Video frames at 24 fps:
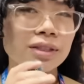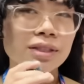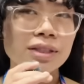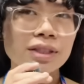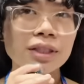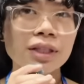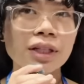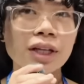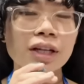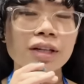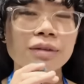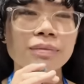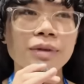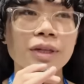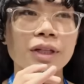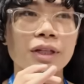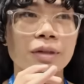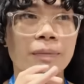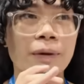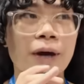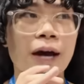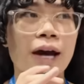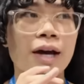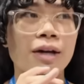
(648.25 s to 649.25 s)
did come in a
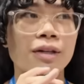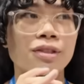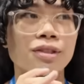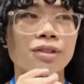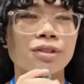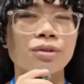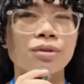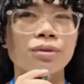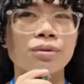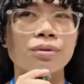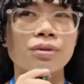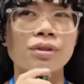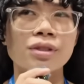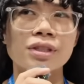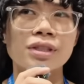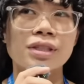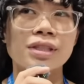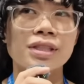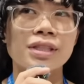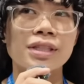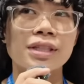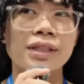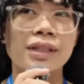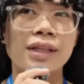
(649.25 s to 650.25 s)
pack, so
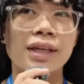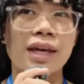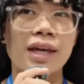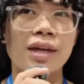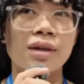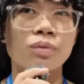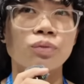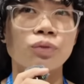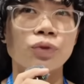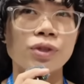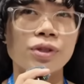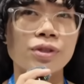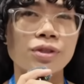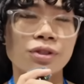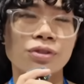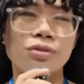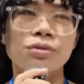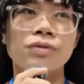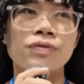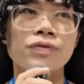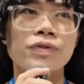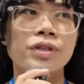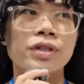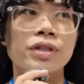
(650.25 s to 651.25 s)
this came with 2
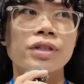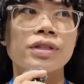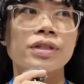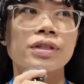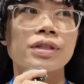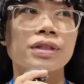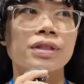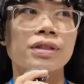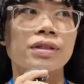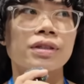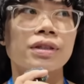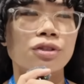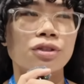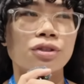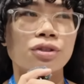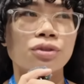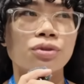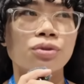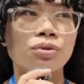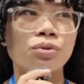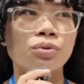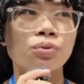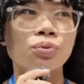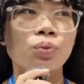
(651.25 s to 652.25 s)
of these,
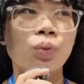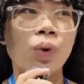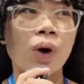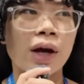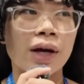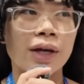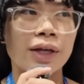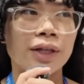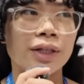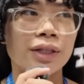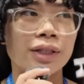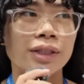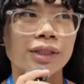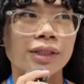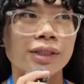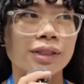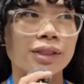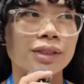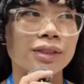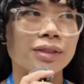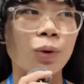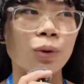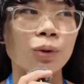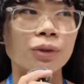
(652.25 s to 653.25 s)
2
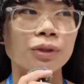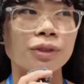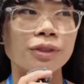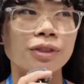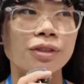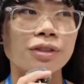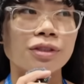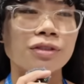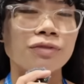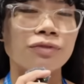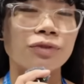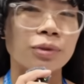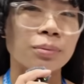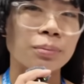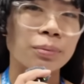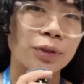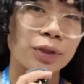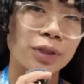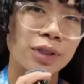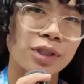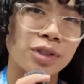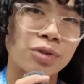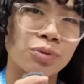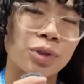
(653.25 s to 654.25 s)
wire holders for
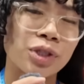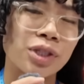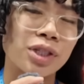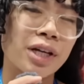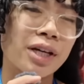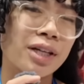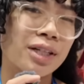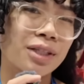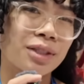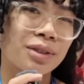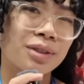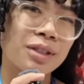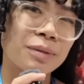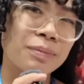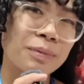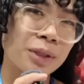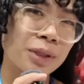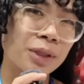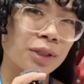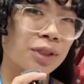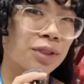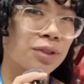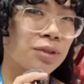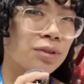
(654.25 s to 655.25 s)
books, which I
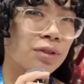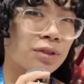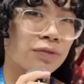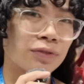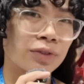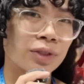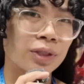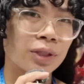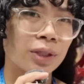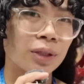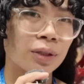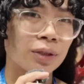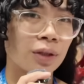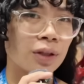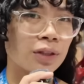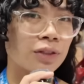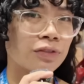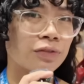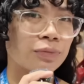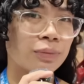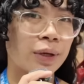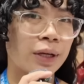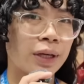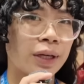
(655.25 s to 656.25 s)
typically use for a lot
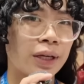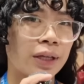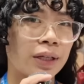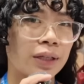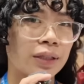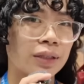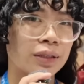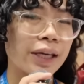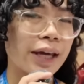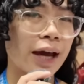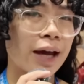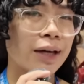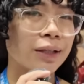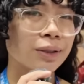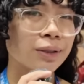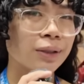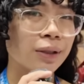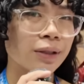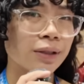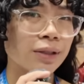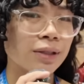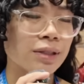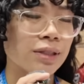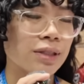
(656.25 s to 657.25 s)
of my
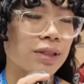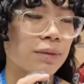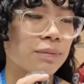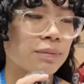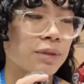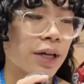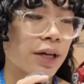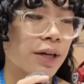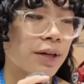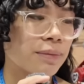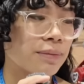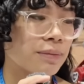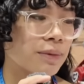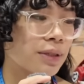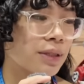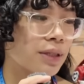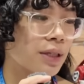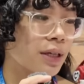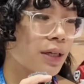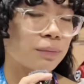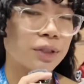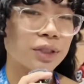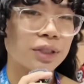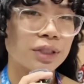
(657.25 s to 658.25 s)
catalogs sometimes.
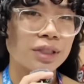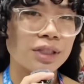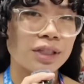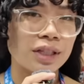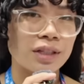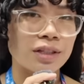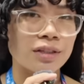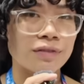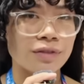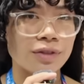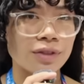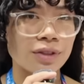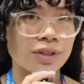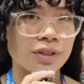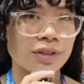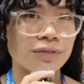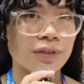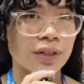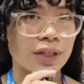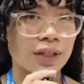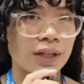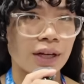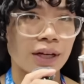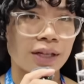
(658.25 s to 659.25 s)
But in this case, for this
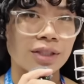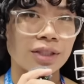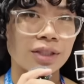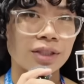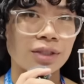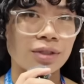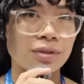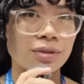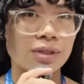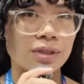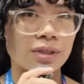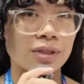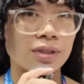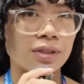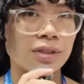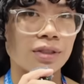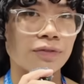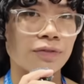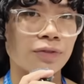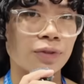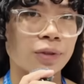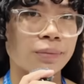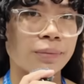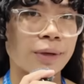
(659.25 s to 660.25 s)
event, I did use this
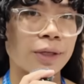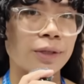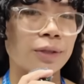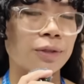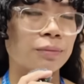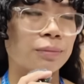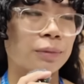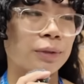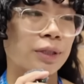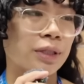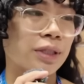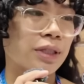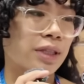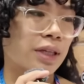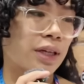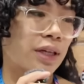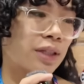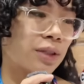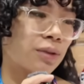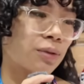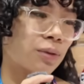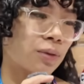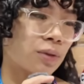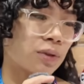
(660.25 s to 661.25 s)
for my notebooks, and
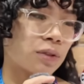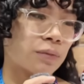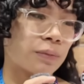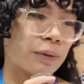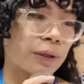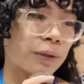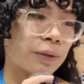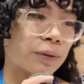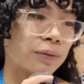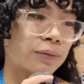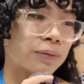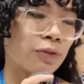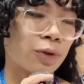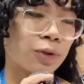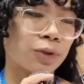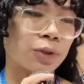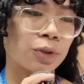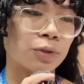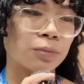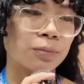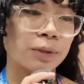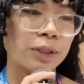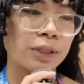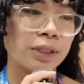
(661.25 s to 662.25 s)
it holds about 4
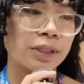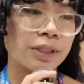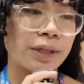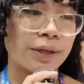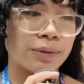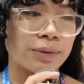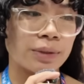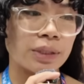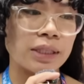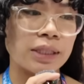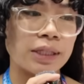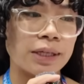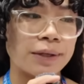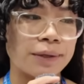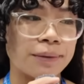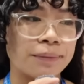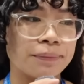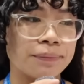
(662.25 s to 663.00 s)
notebooks, I would say.